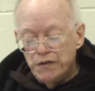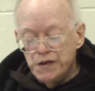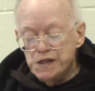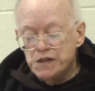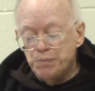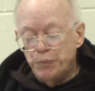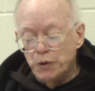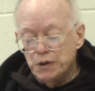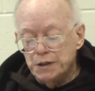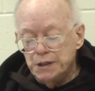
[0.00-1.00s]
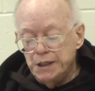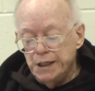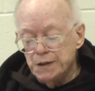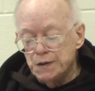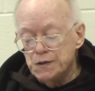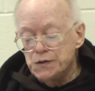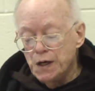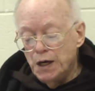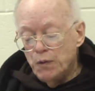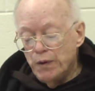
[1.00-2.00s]
This book deals
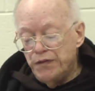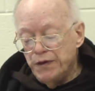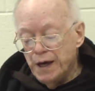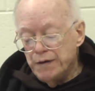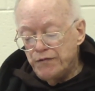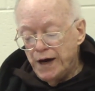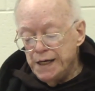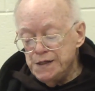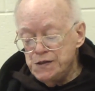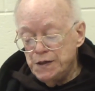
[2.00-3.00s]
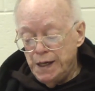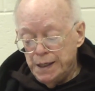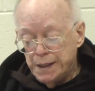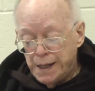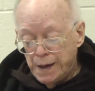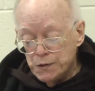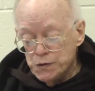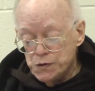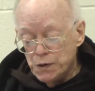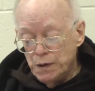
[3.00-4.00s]
with the advice and
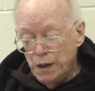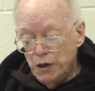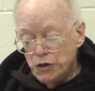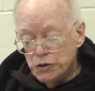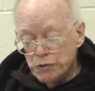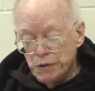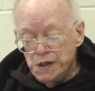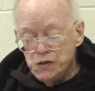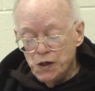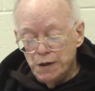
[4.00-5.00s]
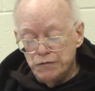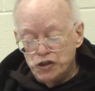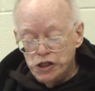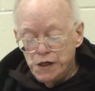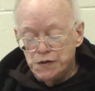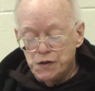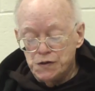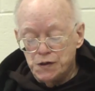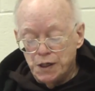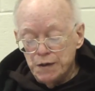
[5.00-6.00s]
counsel Teresa of
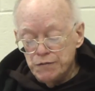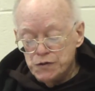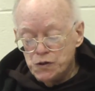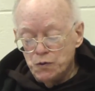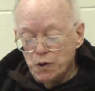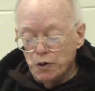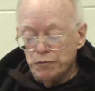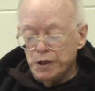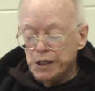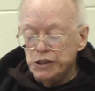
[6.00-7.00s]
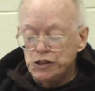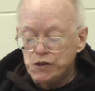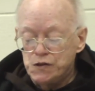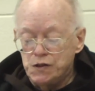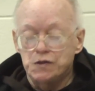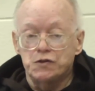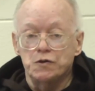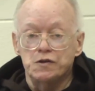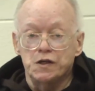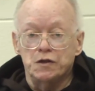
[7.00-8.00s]
Jesus gives to her religious
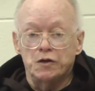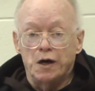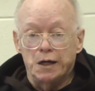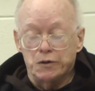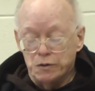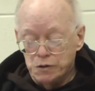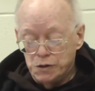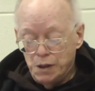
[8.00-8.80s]
sisters and daughters.